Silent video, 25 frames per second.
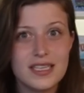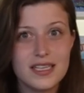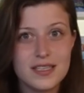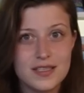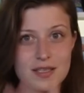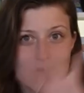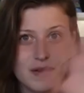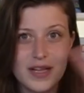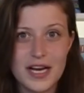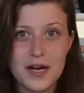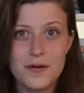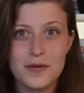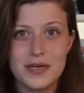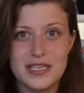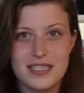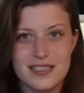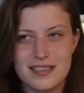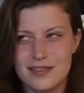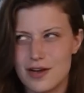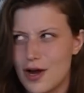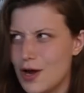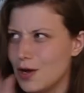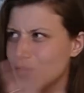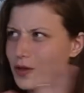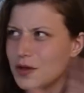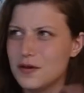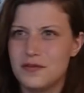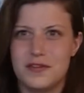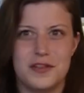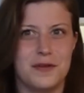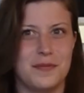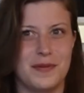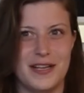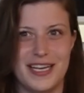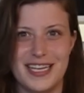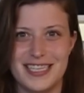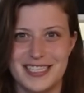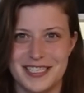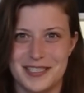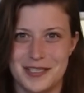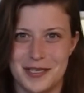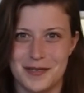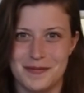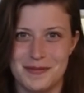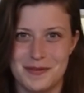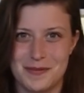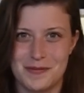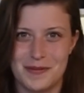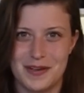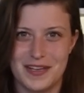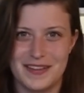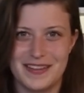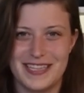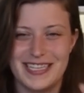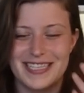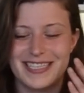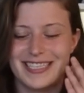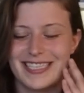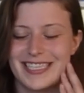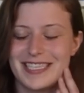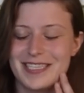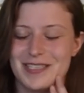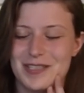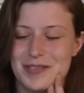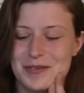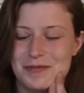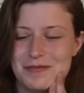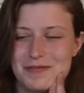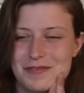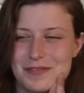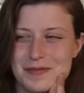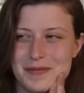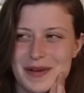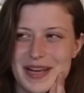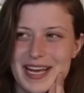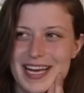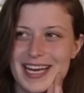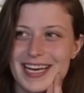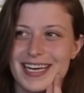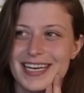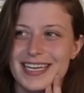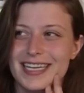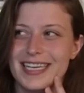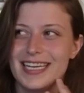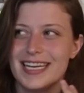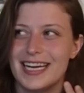So that was all over the place in terms of what these things do for me.